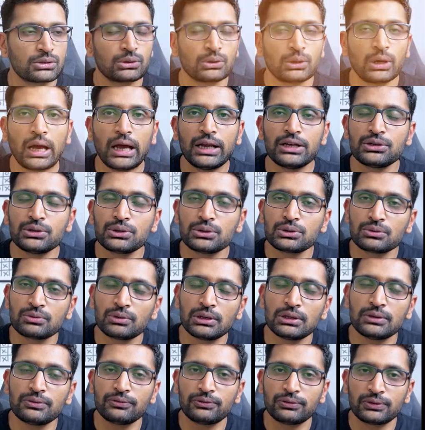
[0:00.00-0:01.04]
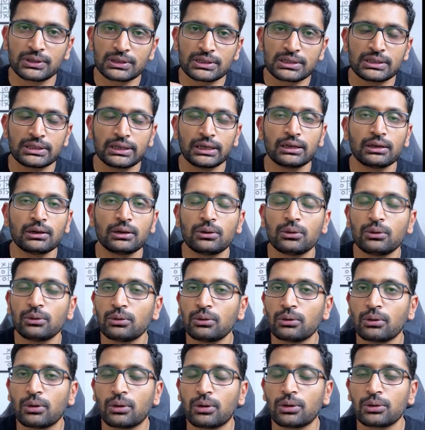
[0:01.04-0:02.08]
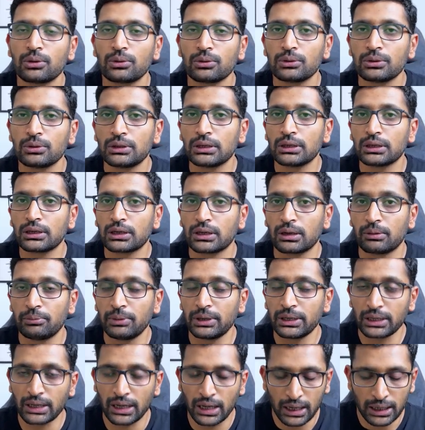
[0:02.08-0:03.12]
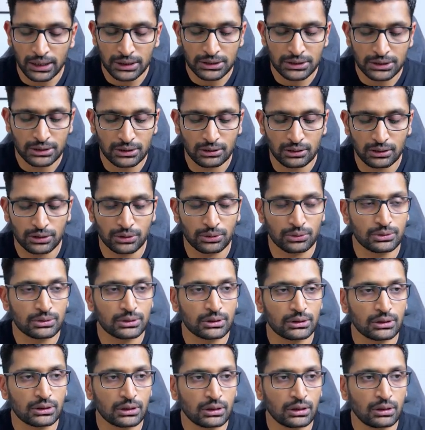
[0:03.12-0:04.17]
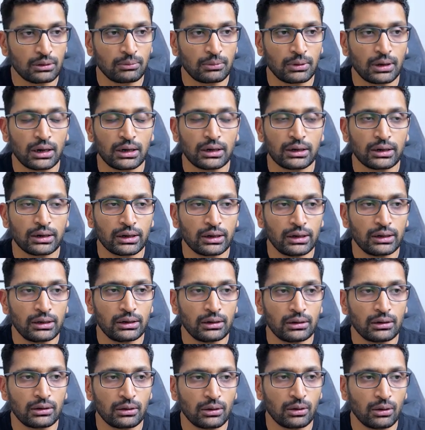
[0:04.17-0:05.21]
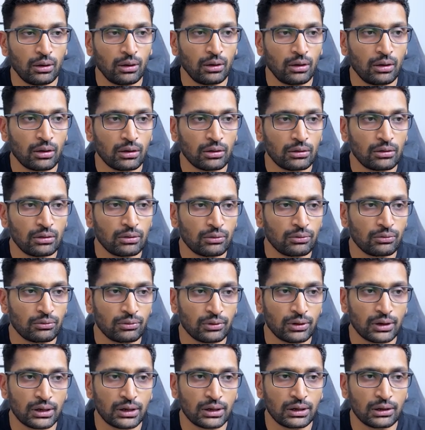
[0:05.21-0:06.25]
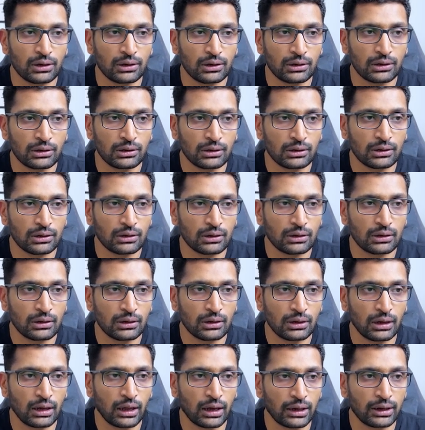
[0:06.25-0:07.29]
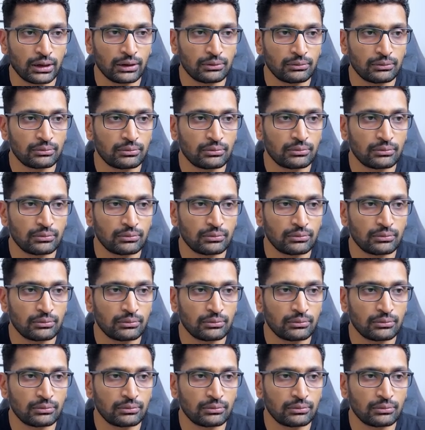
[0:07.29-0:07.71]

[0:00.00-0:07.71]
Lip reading: So as usual, first take a look onto the commit hash using the command git log one line.